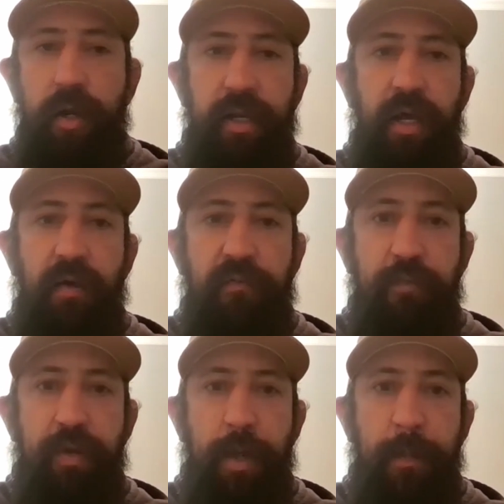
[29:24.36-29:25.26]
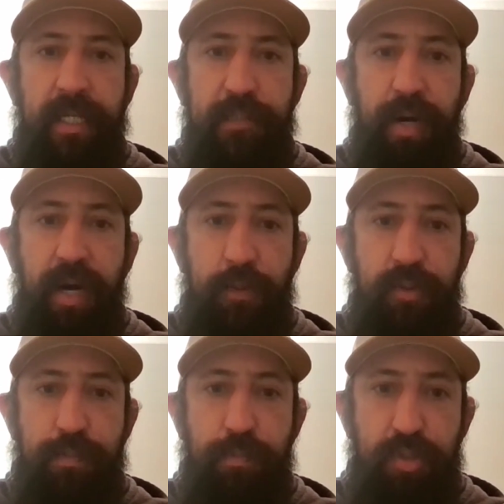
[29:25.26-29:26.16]
Hard enough. I mean, yeah. his body
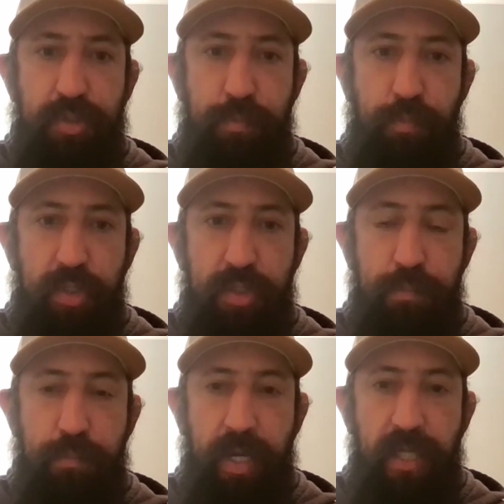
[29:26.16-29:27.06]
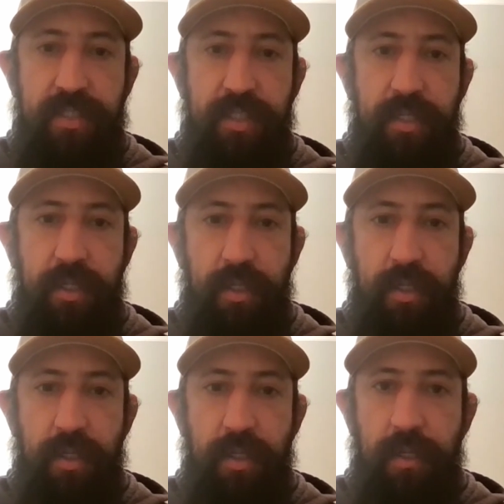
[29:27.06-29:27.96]
was was was busted.
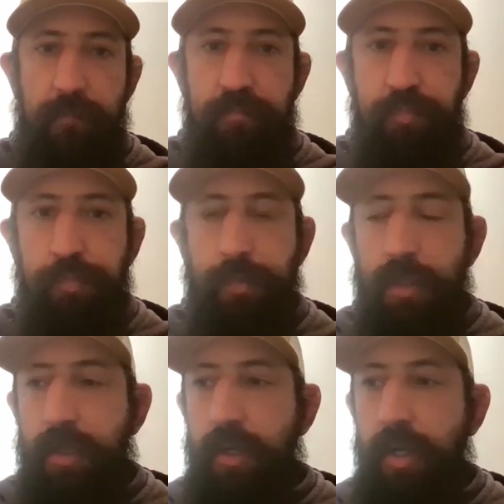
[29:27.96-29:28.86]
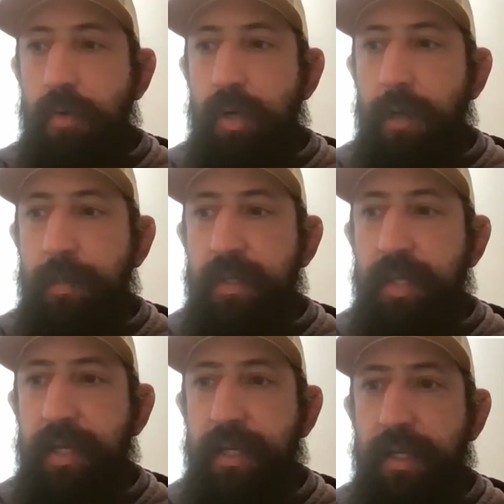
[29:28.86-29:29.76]
Yeah. You know, I mean,
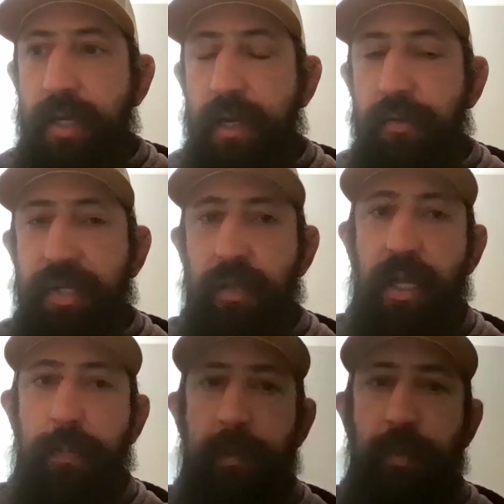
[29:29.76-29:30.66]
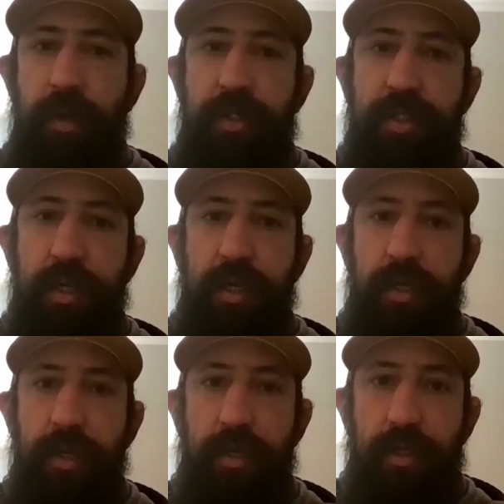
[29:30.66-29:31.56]
like I don't think a lot of people understood
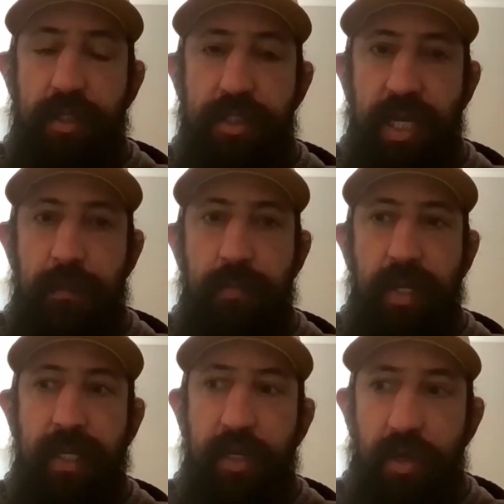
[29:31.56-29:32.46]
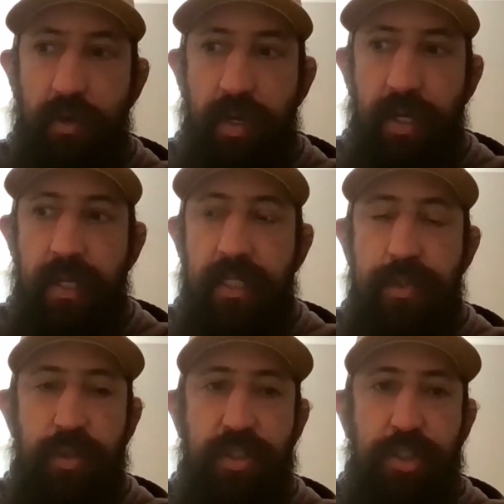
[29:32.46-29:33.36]
the shape. Like you know,
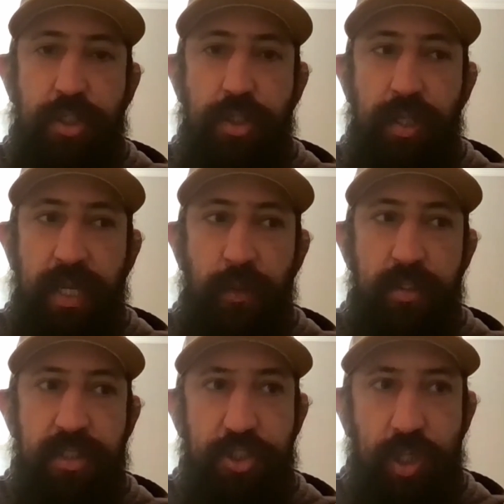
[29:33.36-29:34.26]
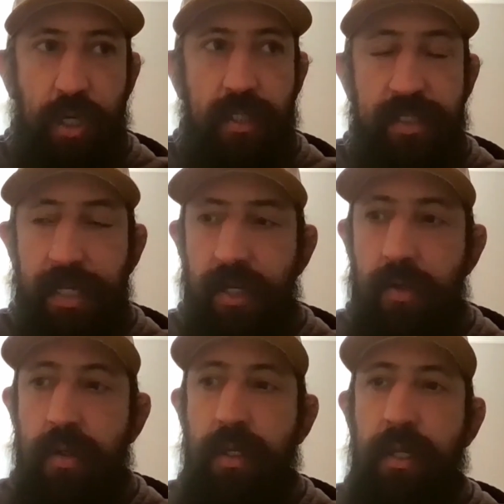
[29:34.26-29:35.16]
this was he was strong as
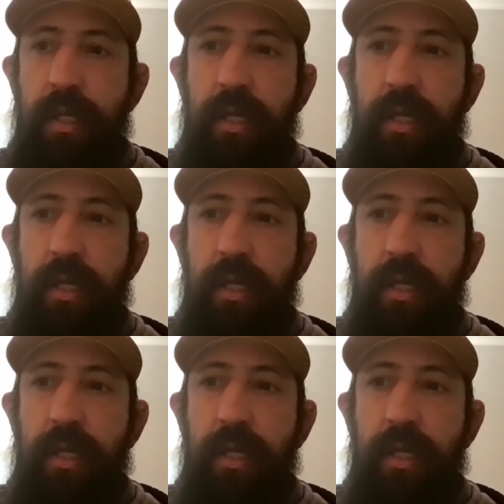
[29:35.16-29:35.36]
hell.